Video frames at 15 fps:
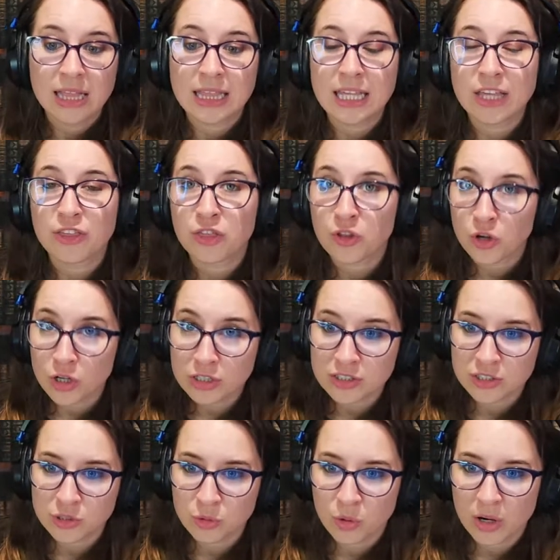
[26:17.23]
The third
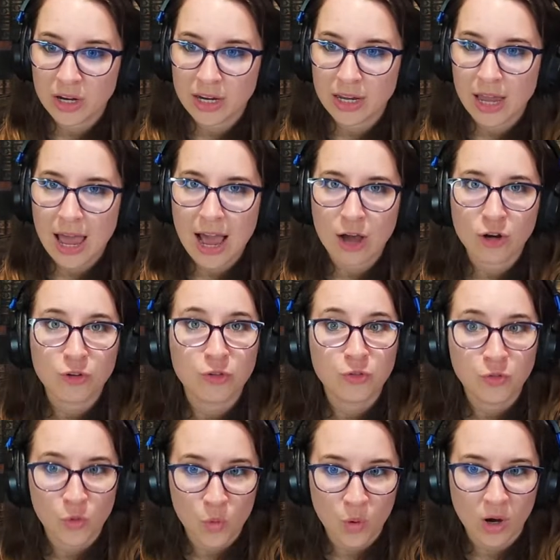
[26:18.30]
story out of
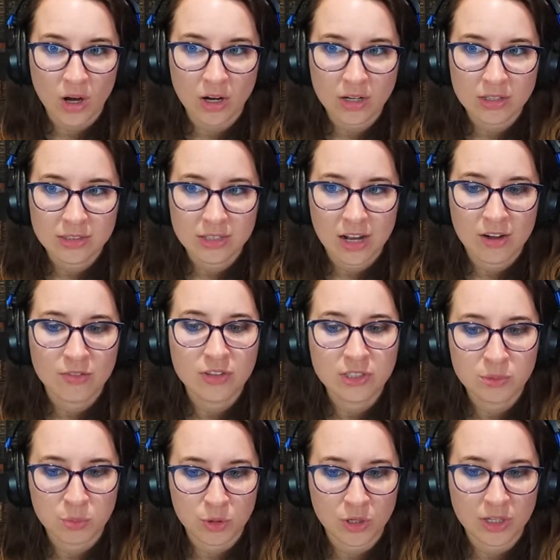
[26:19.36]
4 of
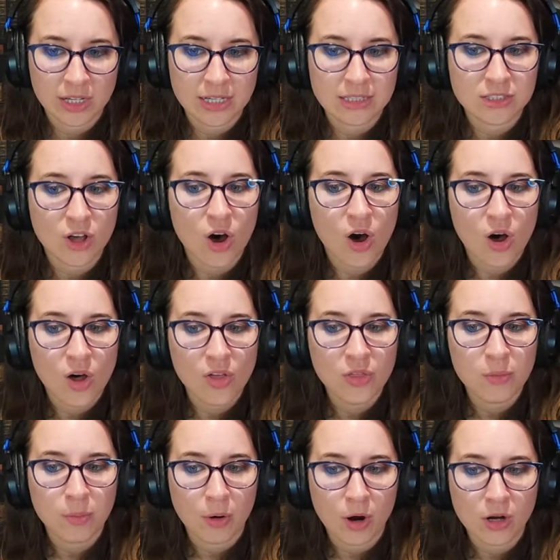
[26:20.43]
this book is all
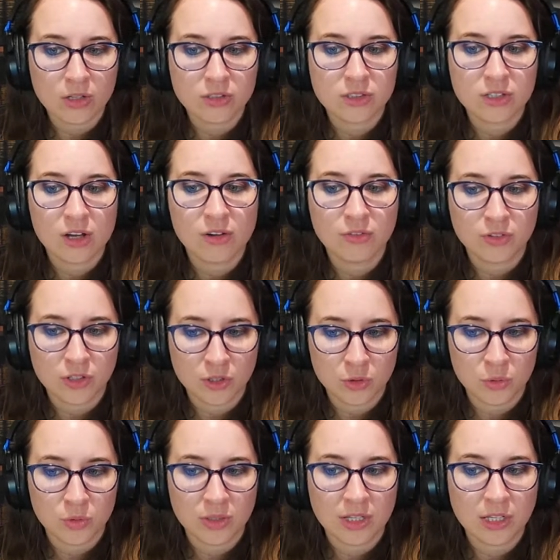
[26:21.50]
the parts of
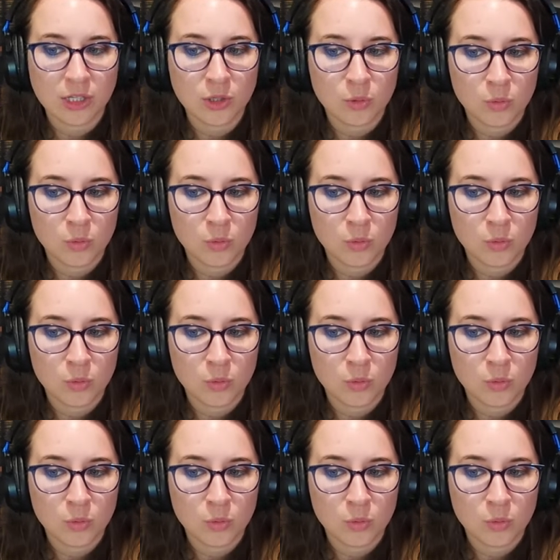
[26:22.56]
you that